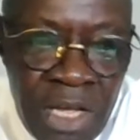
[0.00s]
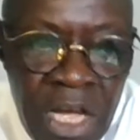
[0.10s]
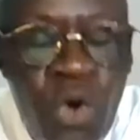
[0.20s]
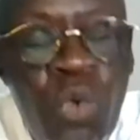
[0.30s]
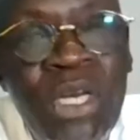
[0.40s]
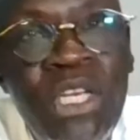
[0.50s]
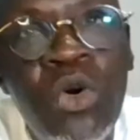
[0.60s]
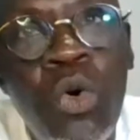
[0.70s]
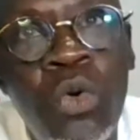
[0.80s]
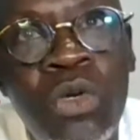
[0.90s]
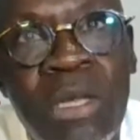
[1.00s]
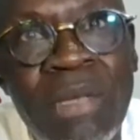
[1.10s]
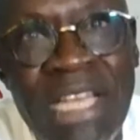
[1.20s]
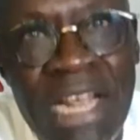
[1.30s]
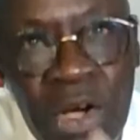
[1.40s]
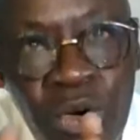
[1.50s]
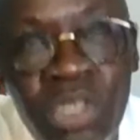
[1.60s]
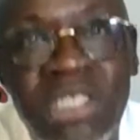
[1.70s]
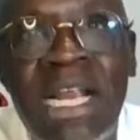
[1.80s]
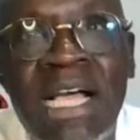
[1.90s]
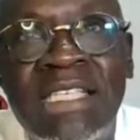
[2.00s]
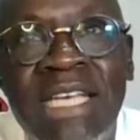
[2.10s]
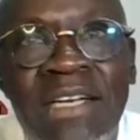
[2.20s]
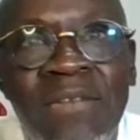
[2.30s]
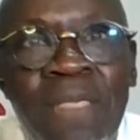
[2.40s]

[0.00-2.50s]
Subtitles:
with the goals. I mean, there are goals that are set.